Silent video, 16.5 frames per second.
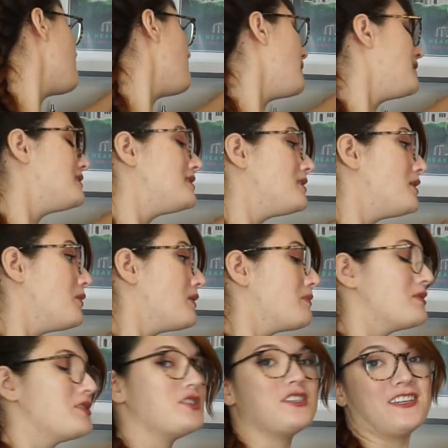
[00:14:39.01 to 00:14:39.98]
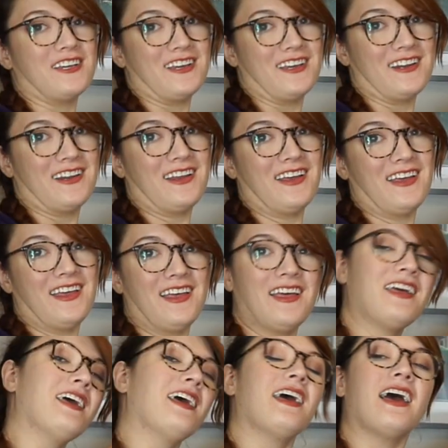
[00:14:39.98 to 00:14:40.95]
My sewing machine
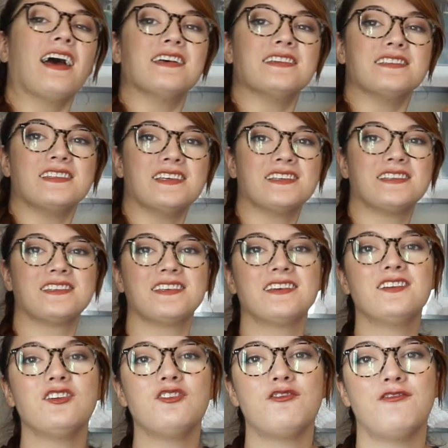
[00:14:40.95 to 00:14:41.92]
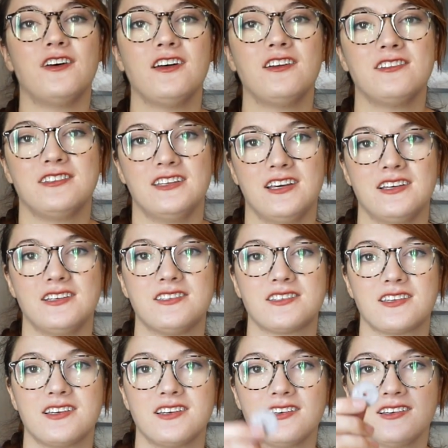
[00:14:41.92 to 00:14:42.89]
has this little felt
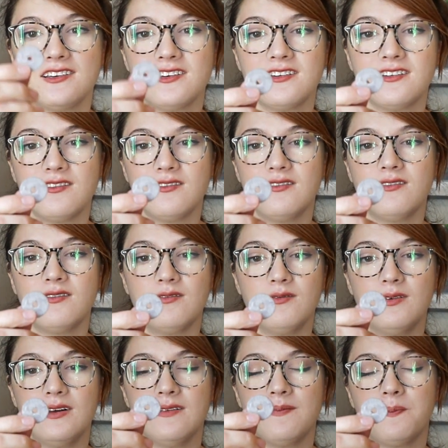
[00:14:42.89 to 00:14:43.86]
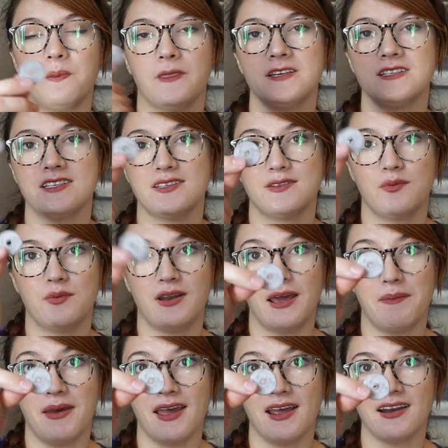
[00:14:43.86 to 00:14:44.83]
disc. Well, this is the one
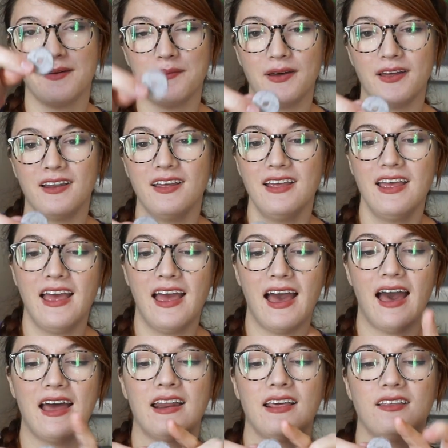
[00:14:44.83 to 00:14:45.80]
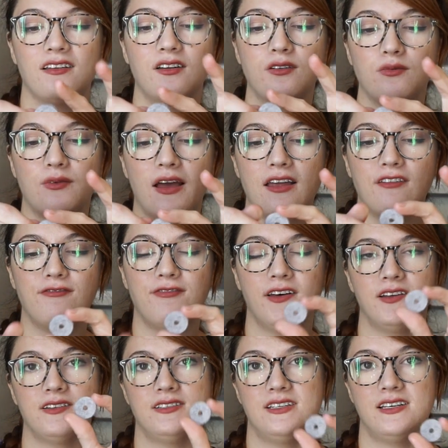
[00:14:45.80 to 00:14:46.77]
I made, but had a little red
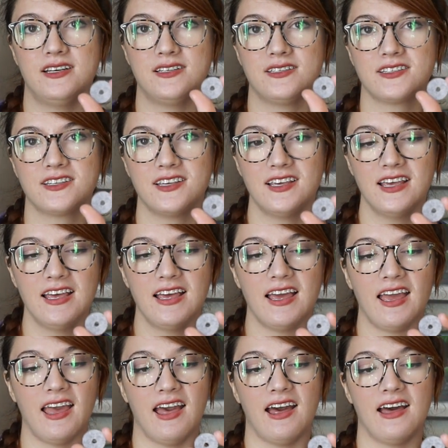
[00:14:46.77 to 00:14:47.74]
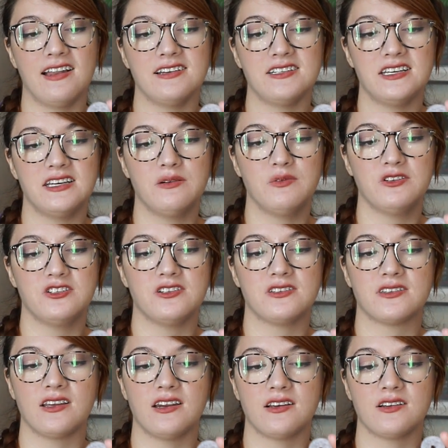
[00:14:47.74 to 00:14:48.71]
felt disc, and it was
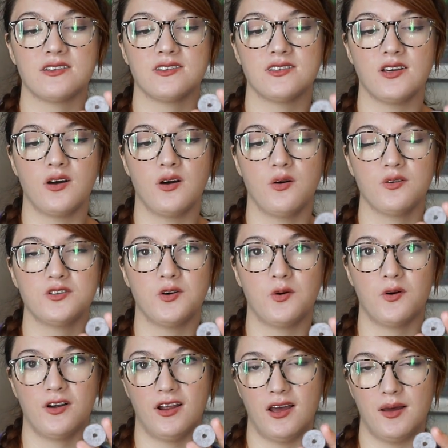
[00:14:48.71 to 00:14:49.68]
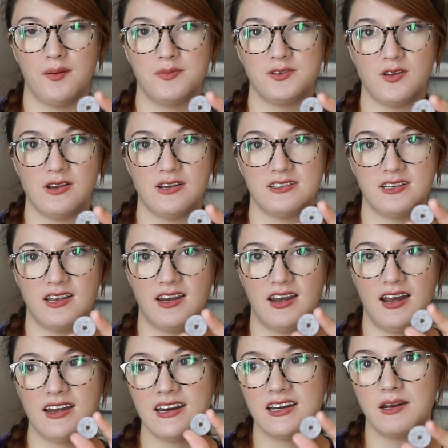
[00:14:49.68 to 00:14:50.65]
just getting so torn up. So I
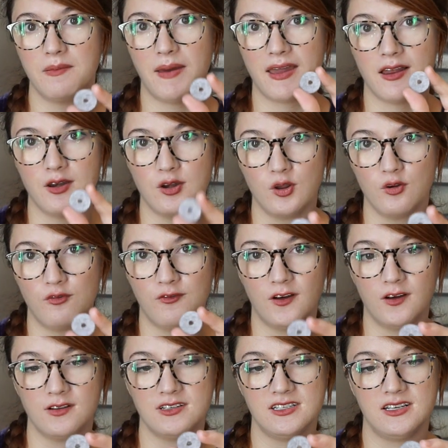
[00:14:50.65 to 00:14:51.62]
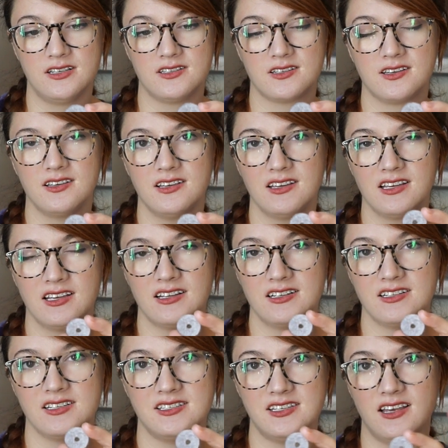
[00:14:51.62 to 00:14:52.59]
decided I needed to make a new felt disc
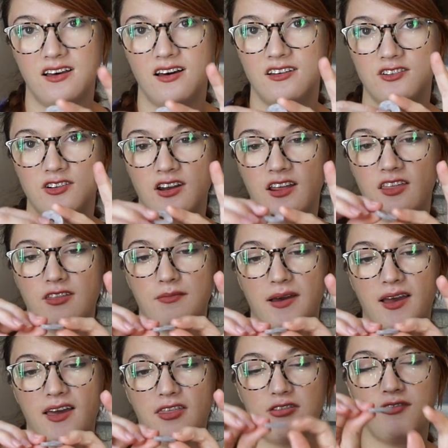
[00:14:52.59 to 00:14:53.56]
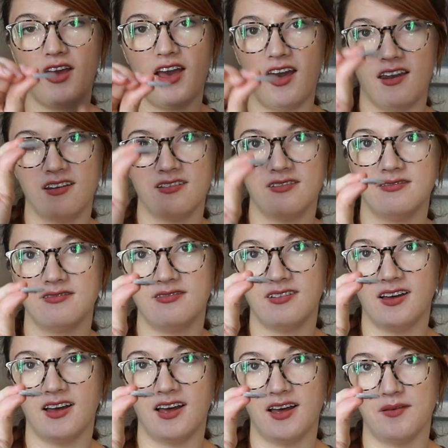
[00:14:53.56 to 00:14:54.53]
to sit underneath my thread
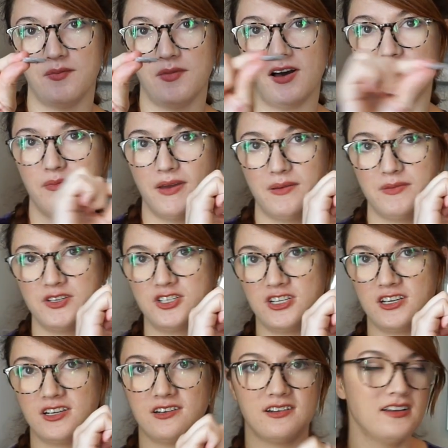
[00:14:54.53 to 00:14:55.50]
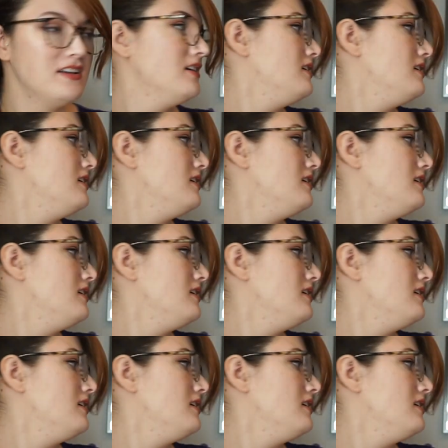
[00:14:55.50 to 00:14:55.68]
on my machine.